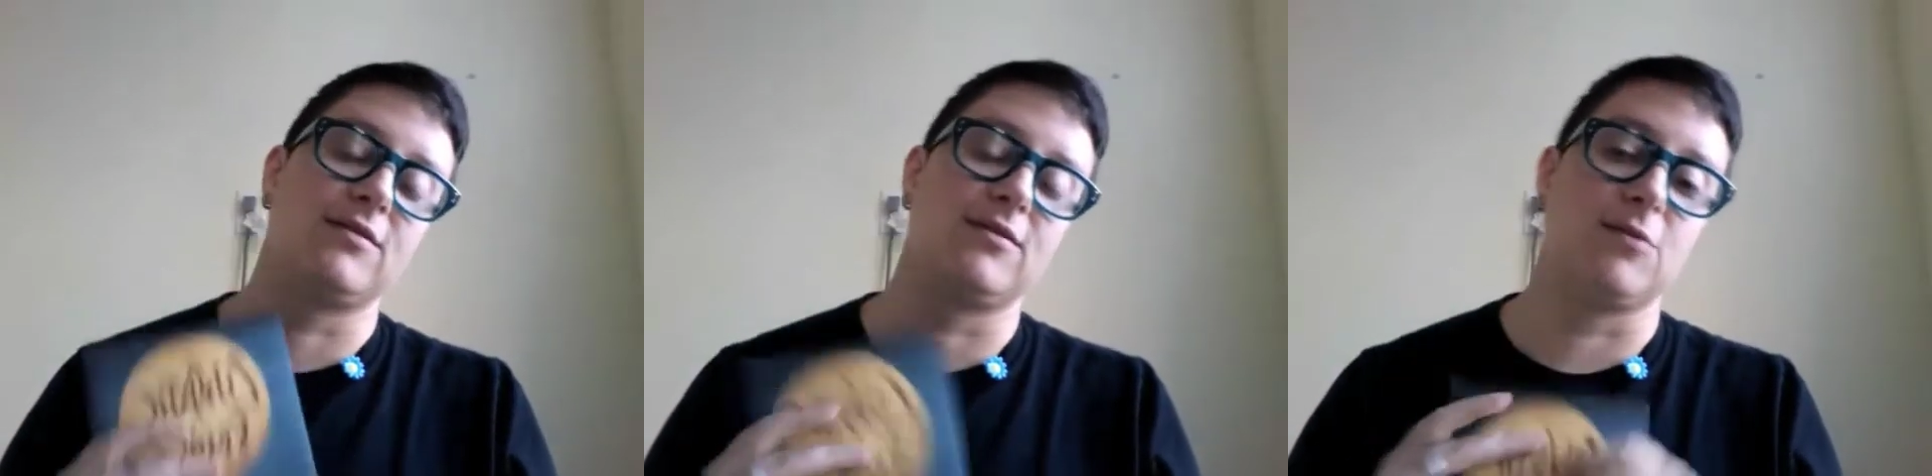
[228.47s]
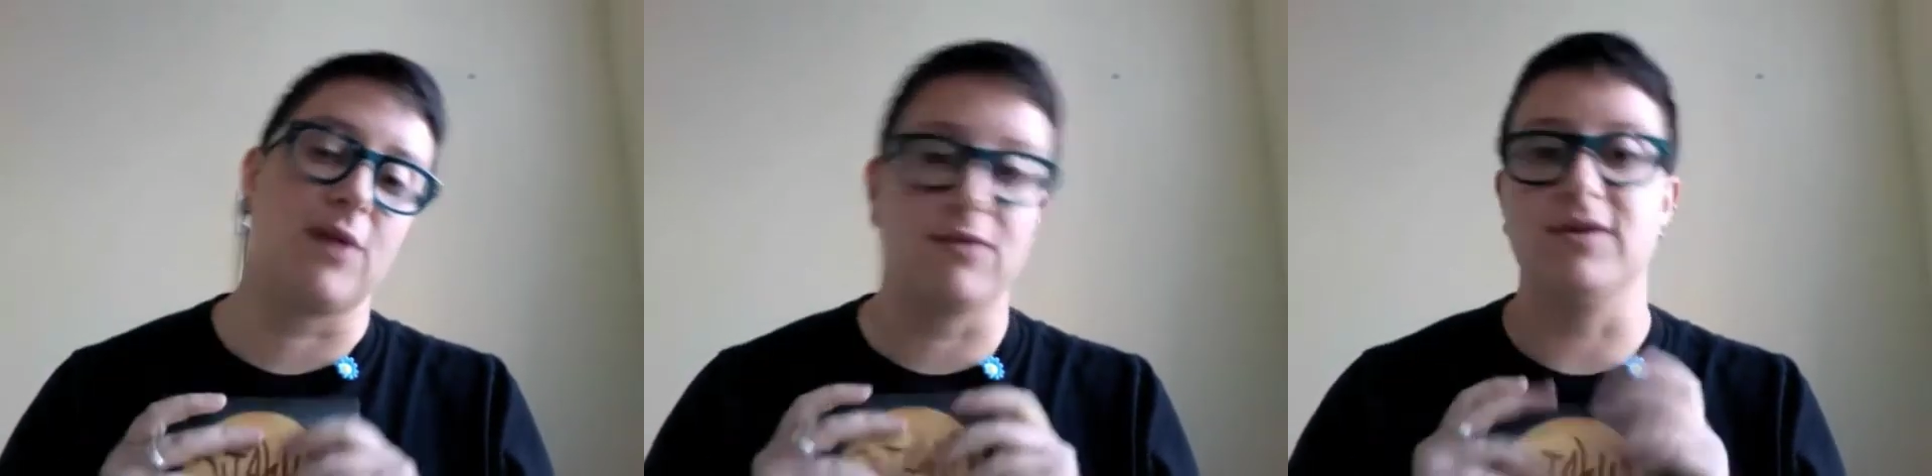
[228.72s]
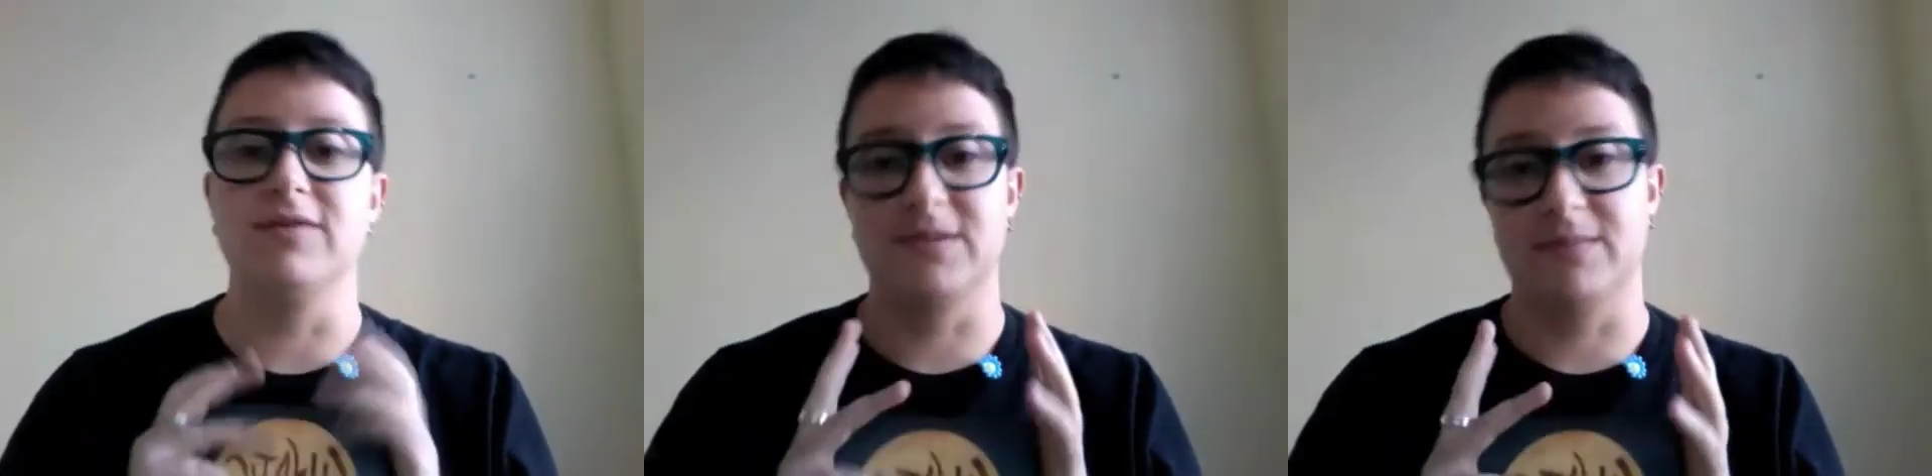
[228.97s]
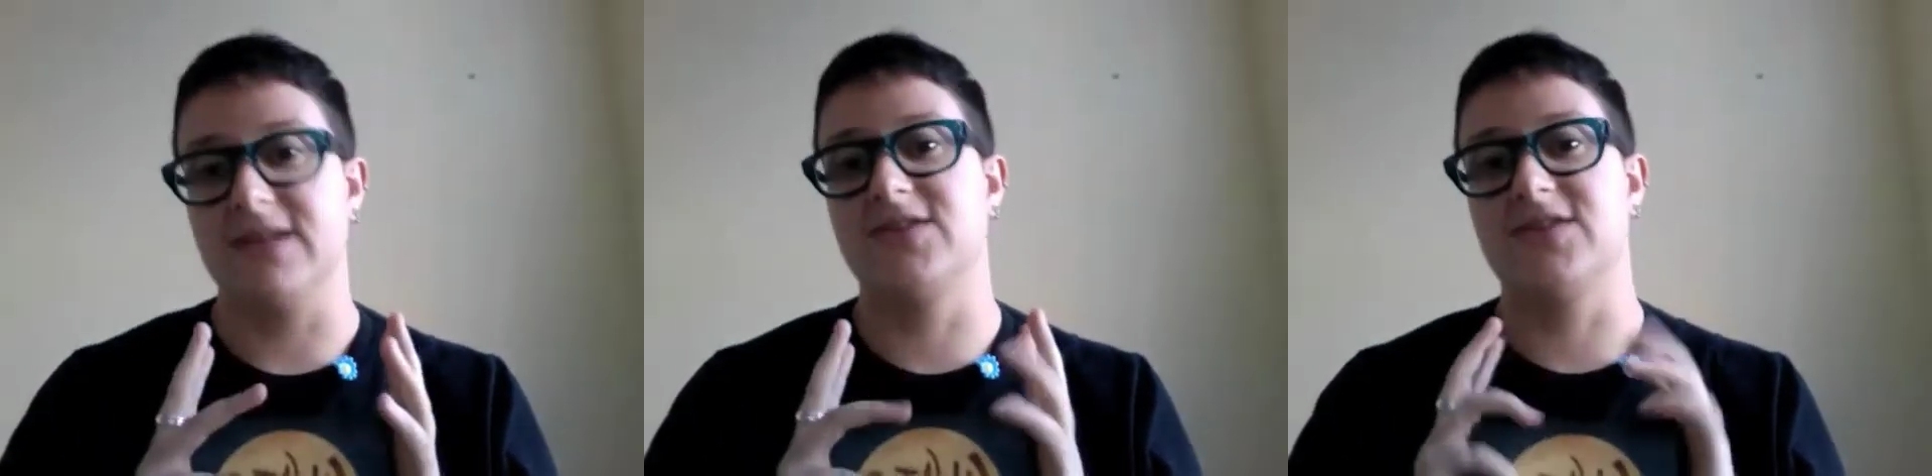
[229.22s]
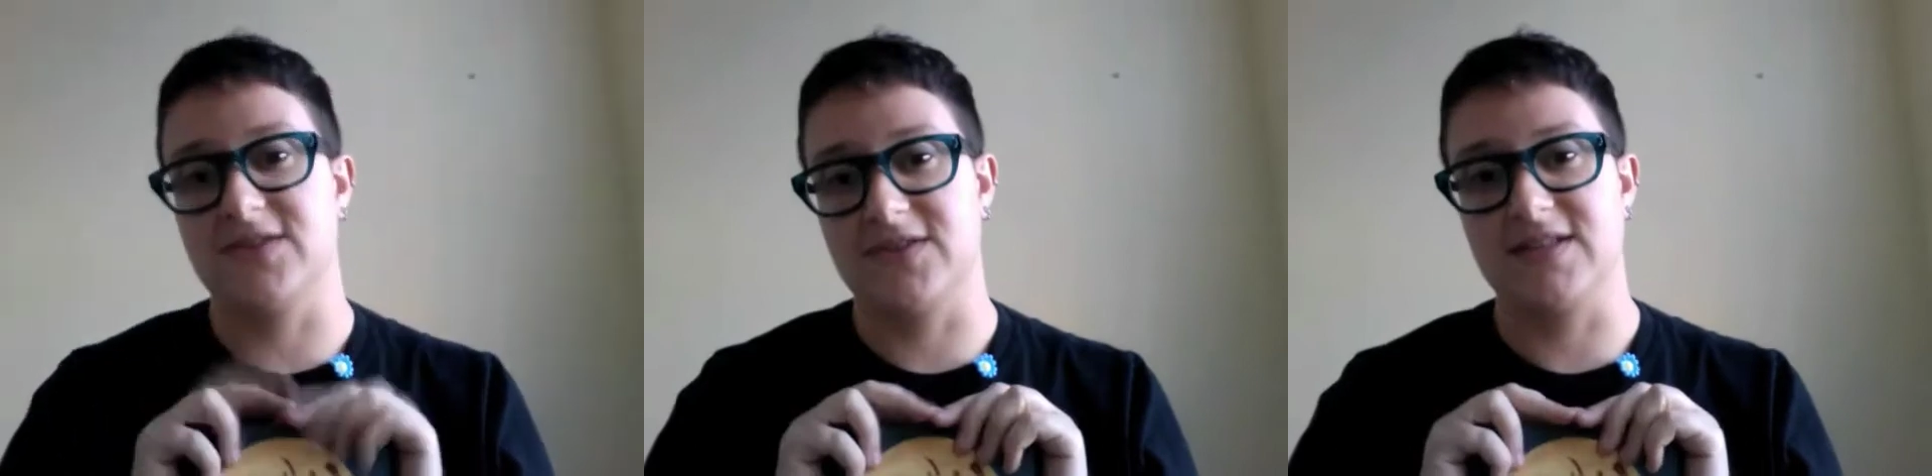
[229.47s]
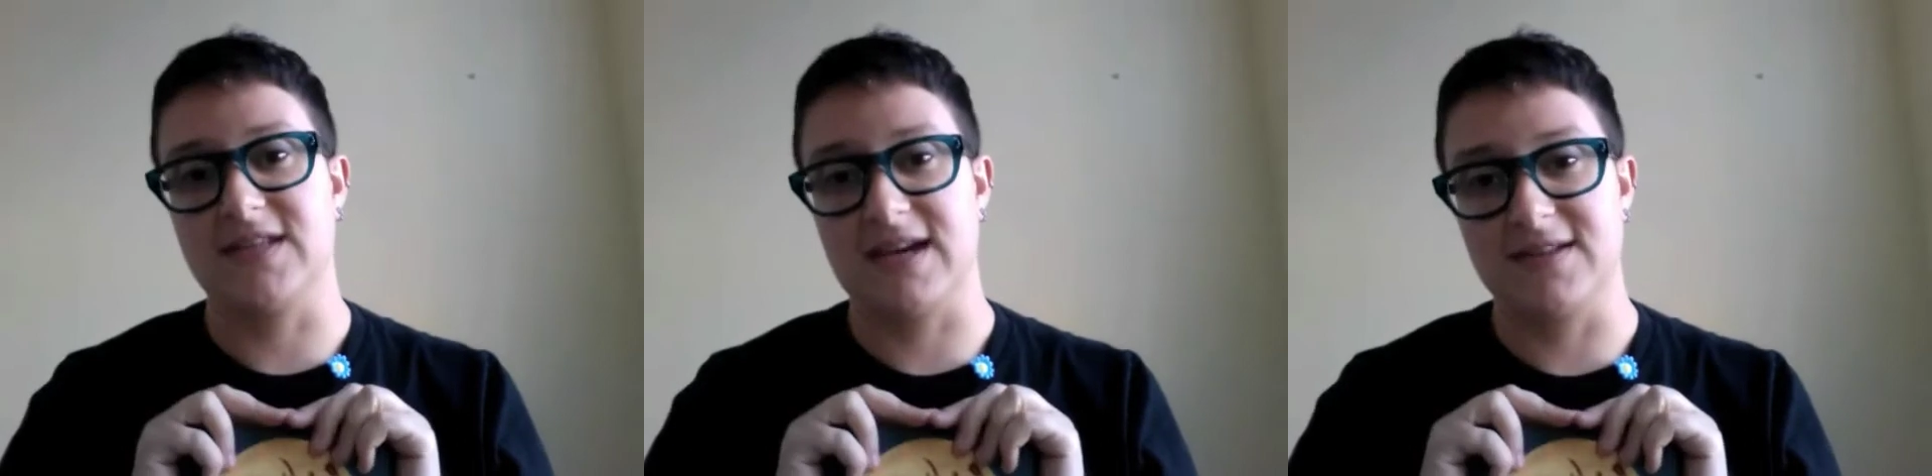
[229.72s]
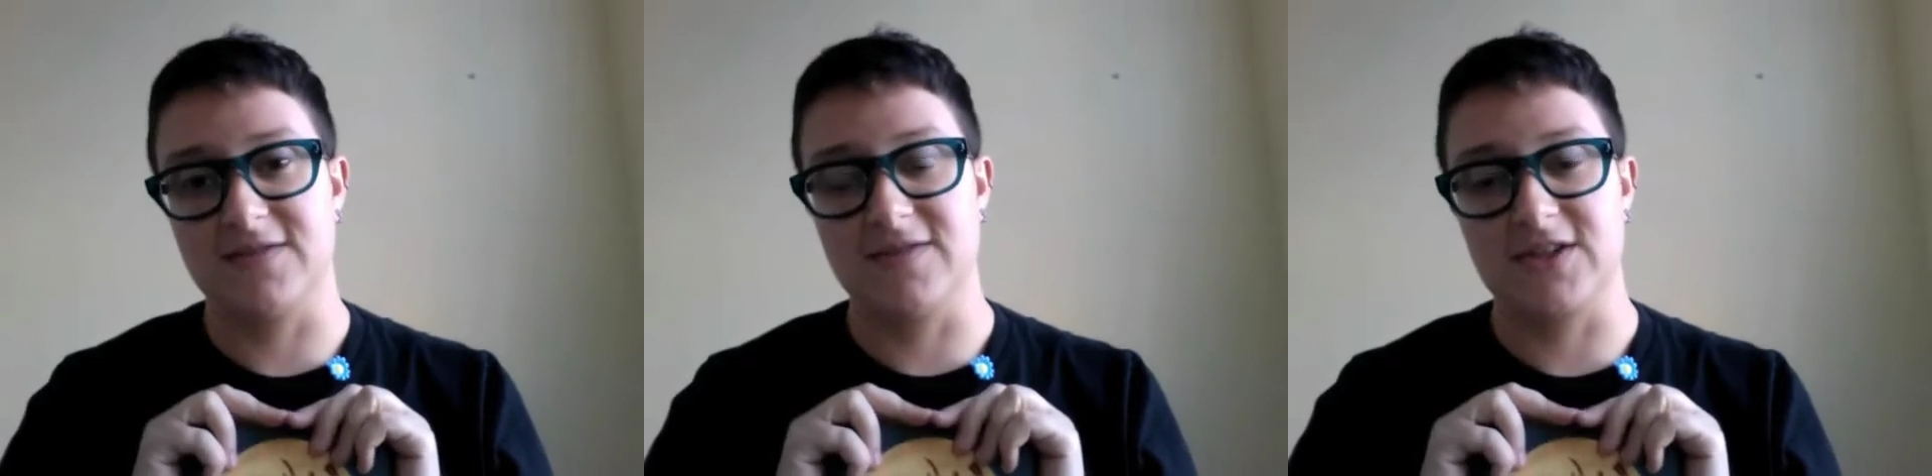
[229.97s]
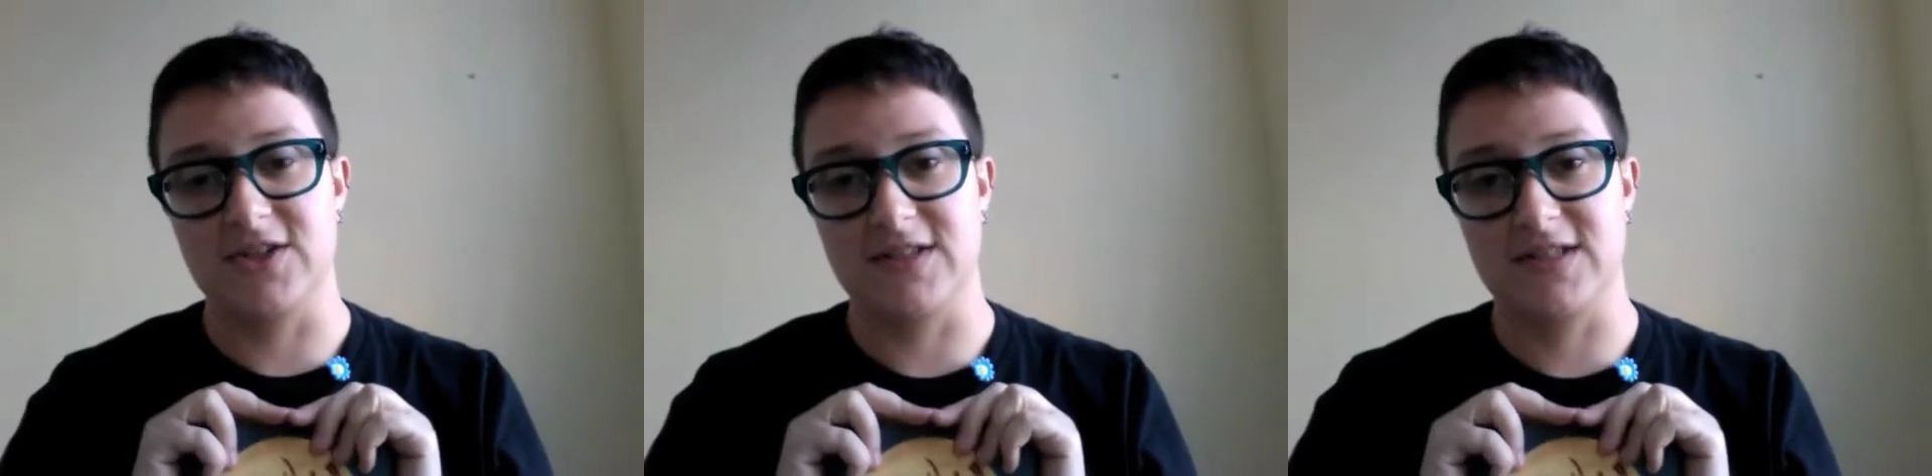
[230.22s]
werewolves and monsters and science
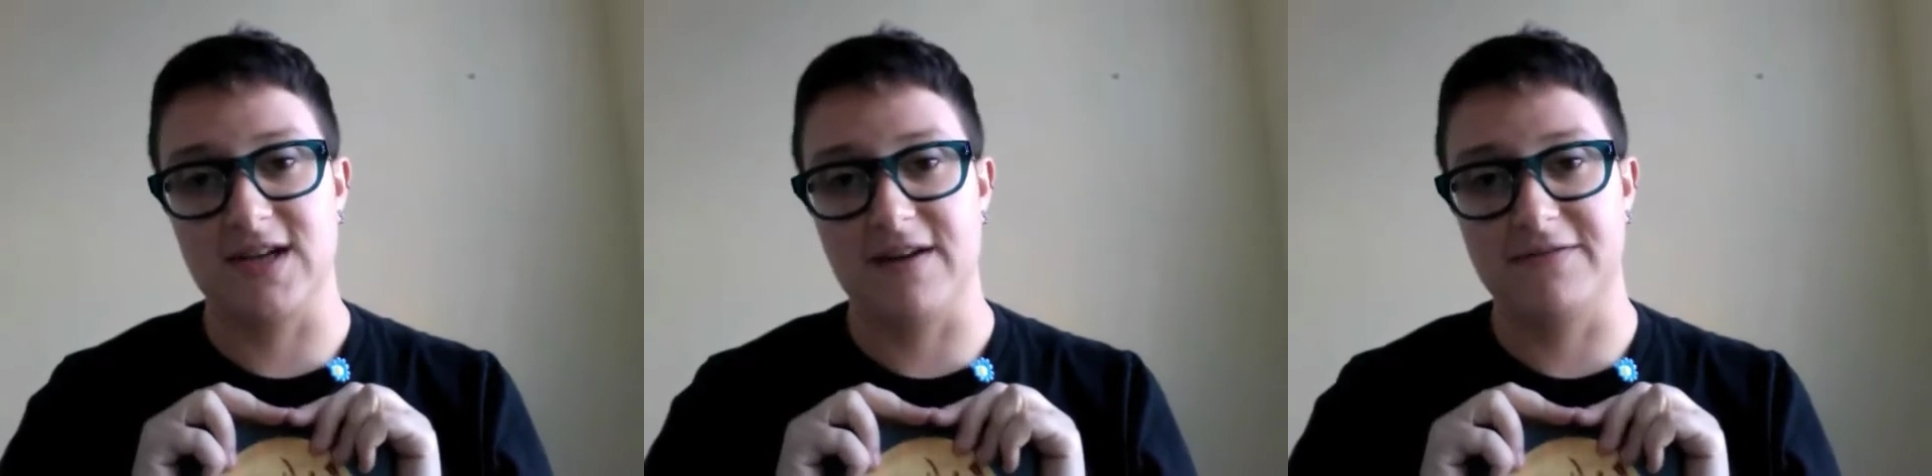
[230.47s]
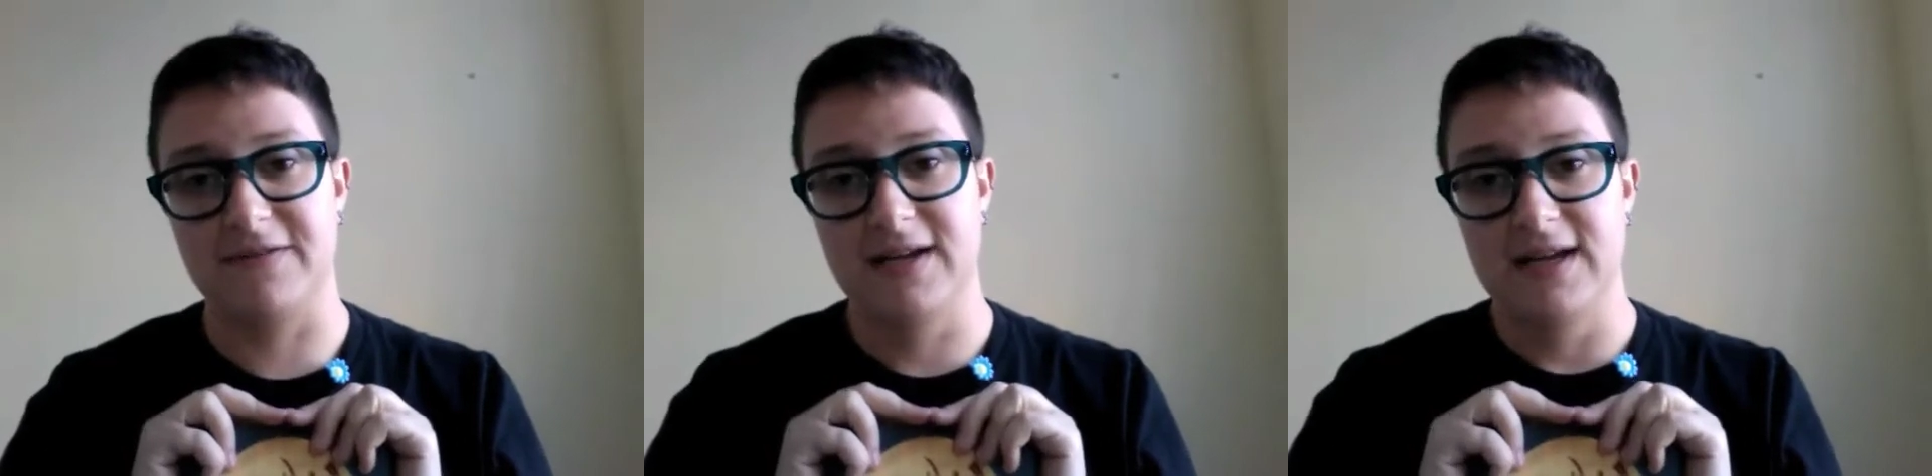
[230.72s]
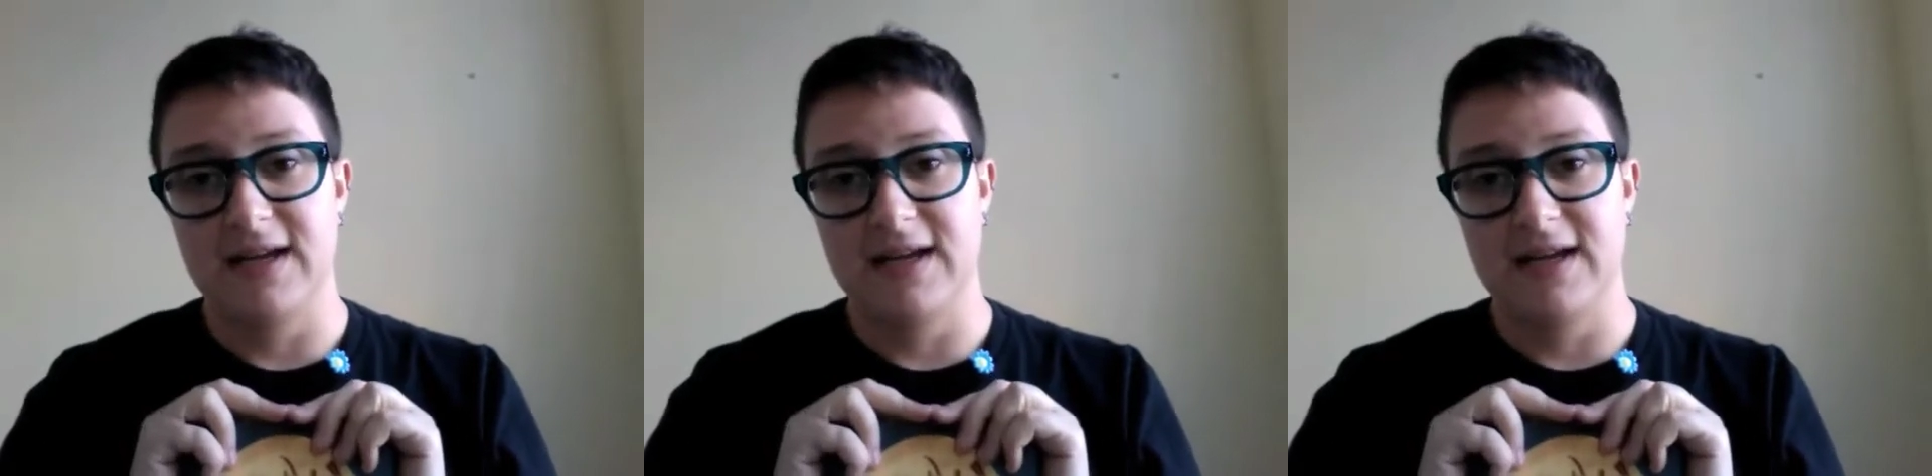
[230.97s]
fiction stuff.